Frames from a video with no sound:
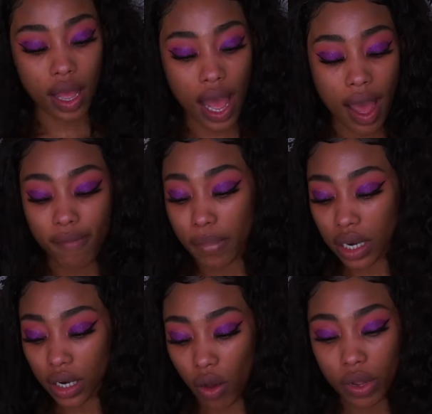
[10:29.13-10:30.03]
I've
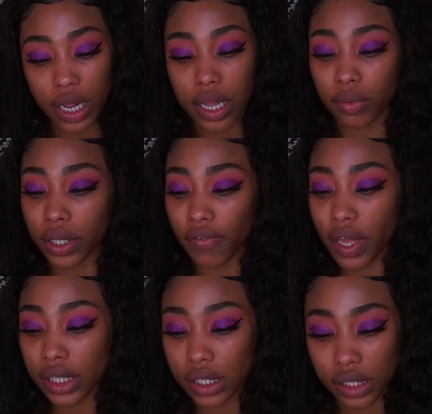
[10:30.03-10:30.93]
been going in with the
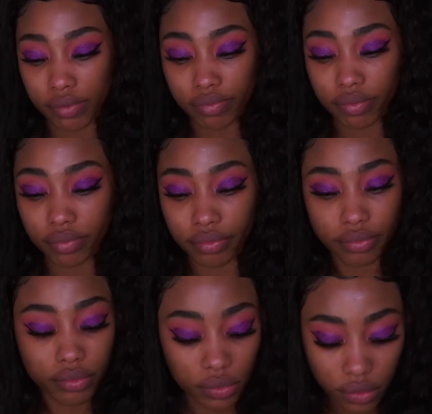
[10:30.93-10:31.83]
Fenty.
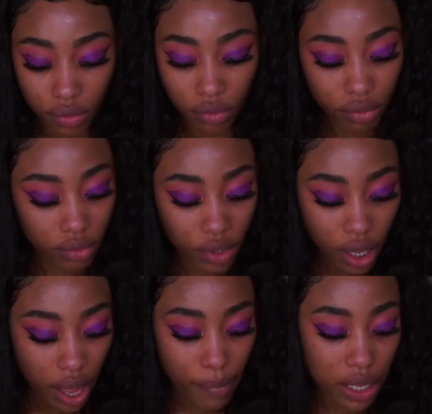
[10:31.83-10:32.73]

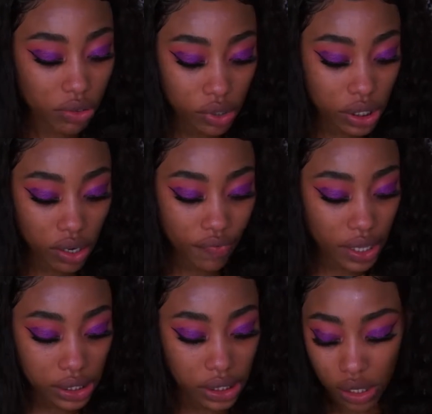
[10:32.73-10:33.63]
I've been using the
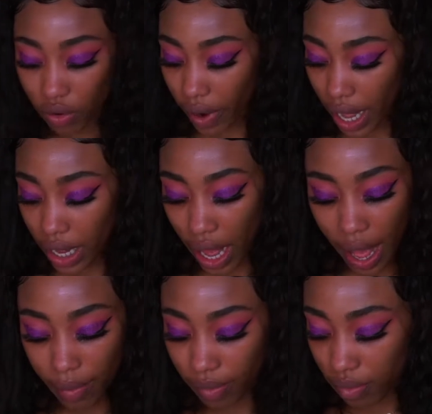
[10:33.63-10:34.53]
Fenty, alright?
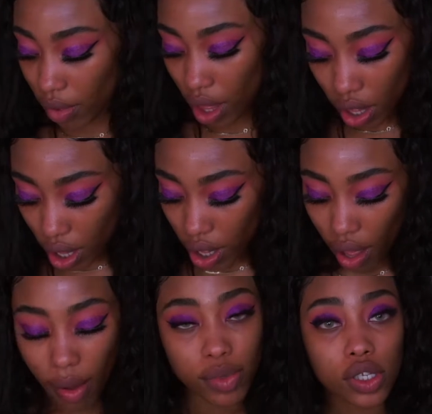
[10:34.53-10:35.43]

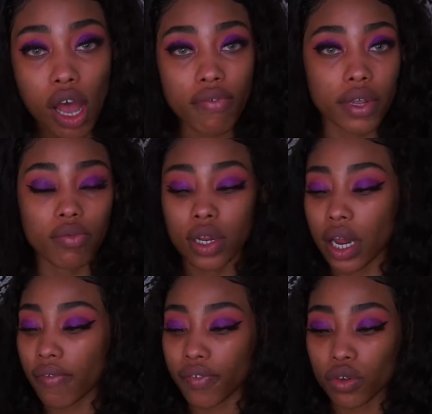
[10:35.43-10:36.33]
I'm sorry. When
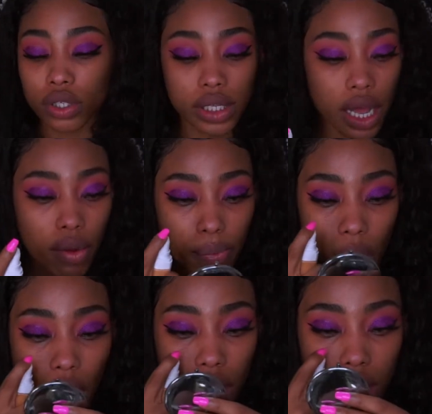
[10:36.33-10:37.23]
I first get a
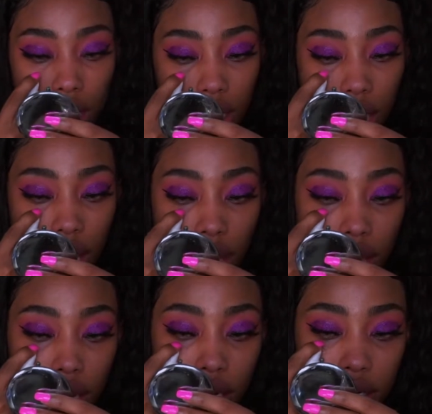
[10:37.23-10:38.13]
product
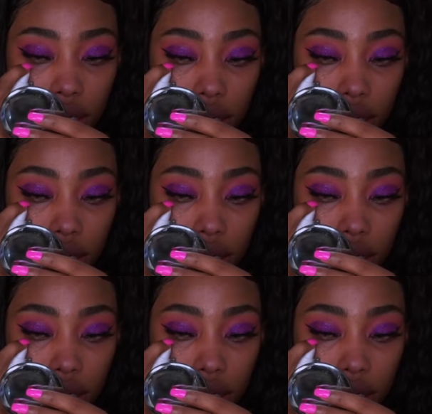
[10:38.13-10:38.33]
and